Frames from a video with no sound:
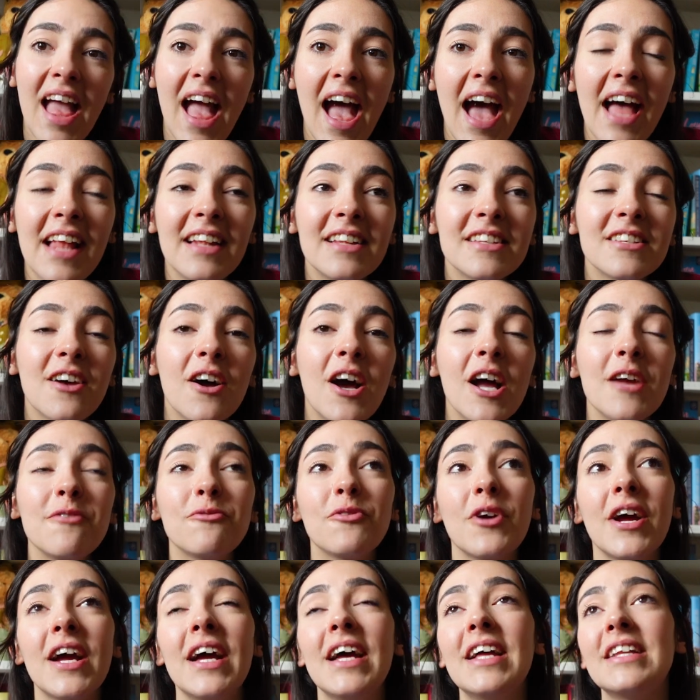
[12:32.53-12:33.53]
And
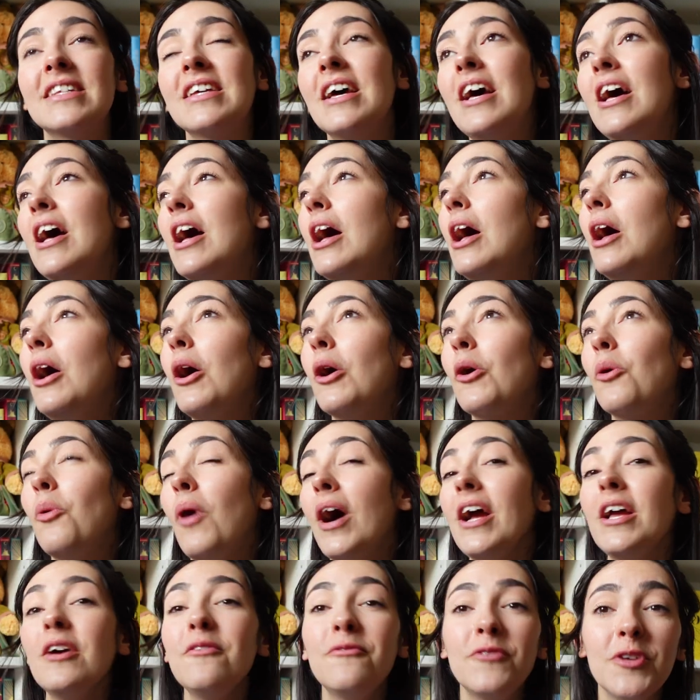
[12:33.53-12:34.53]
I've read
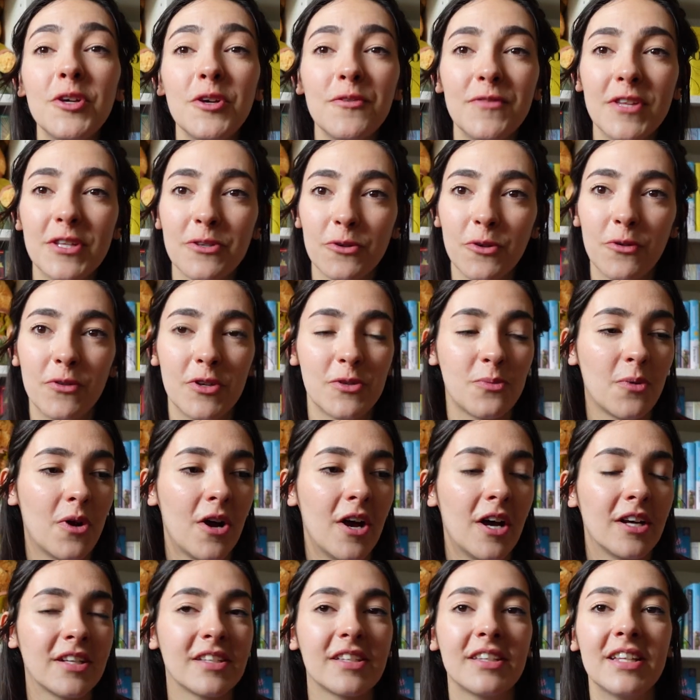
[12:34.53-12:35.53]
quite a few of this author's
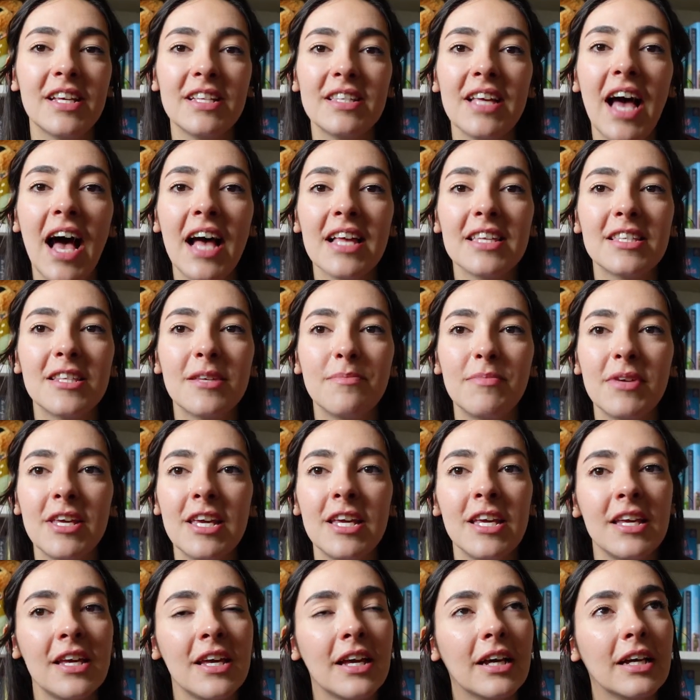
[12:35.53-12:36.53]
works. This has to
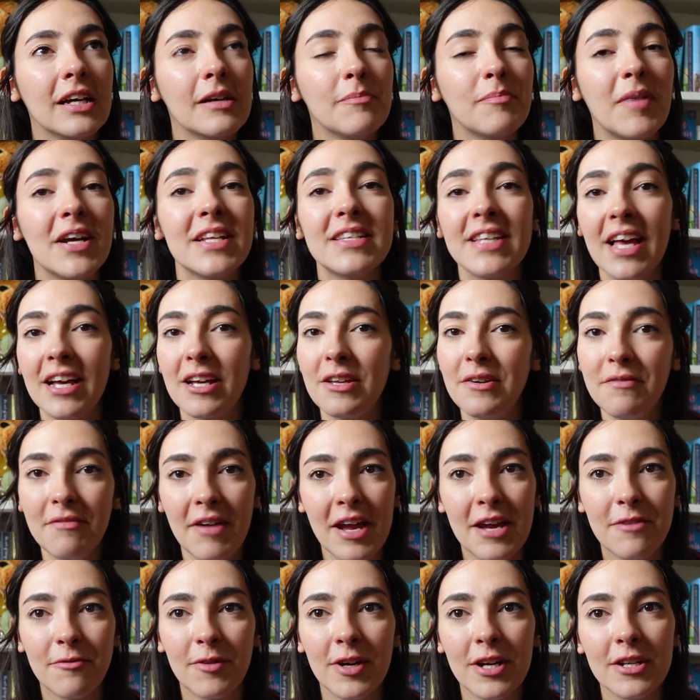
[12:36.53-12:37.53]
be my second
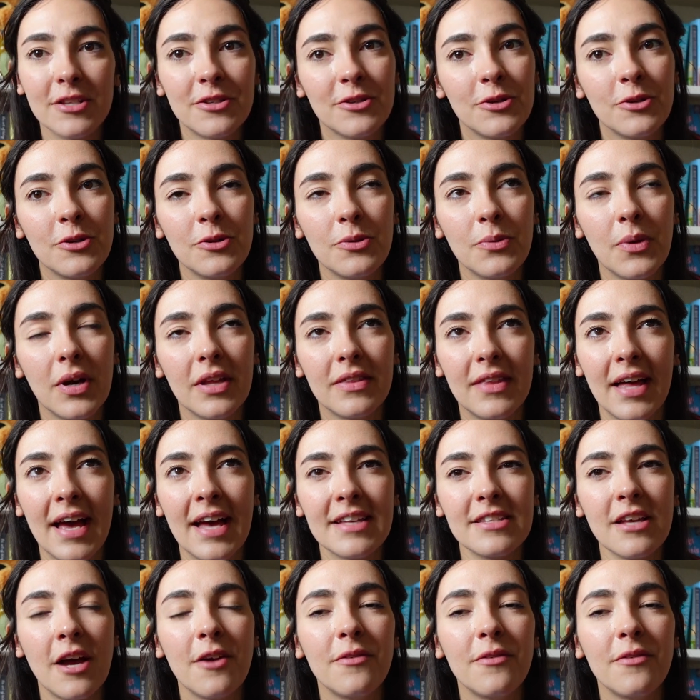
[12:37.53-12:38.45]
favourite to theirs.